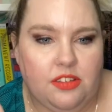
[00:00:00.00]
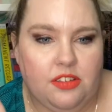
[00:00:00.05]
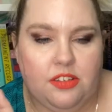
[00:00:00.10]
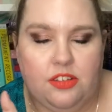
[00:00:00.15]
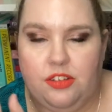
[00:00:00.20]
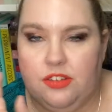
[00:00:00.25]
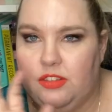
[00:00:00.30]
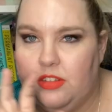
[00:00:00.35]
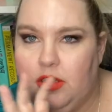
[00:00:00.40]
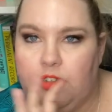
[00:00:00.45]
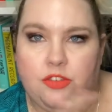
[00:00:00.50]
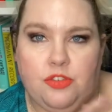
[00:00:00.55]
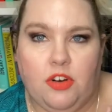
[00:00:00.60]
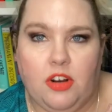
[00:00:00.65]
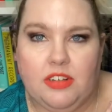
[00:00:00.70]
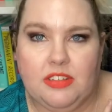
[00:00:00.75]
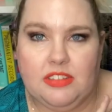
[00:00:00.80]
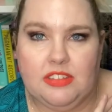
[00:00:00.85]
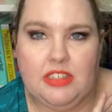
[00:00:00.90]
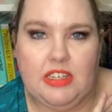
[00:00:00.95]
there's a
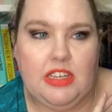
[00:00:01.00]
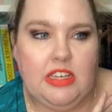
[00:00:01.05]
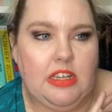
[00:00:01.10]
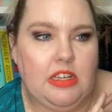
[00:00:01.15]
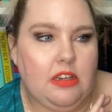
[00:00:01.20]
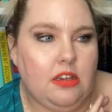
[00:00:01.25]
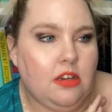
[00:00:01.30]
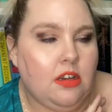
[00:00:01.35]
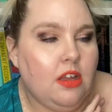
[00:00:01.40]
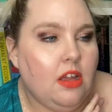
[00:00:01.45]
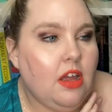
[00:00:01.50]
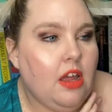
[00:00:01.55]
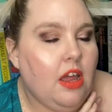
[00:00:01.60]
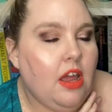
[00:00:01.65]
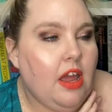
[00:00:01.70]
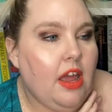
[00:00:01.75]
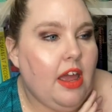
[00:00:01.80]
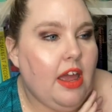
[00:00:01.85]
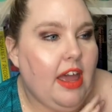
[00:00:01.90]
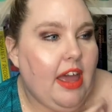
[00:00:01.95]
drug scene
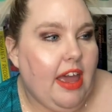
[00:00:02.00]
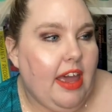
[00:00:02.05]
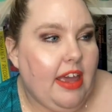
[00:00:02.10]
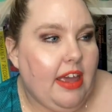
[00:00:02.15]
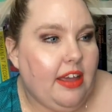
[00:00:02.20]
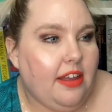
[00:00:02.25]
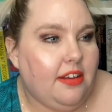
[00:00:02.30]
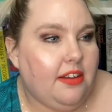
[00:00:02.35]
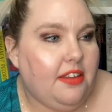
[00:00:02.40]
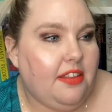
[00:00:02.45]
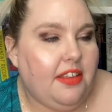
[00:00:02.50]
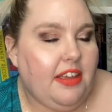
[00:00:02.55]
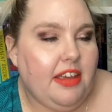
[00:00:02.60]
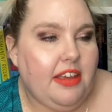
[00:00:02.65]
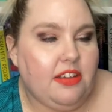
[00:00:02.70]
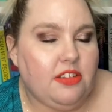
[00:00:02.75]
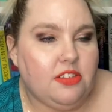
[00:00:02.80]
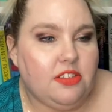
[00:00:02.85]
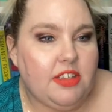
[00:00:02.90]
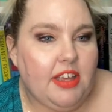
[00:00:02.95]
and
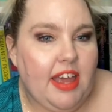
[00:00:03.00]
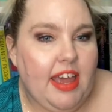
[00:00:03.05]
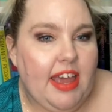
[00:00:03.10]
things.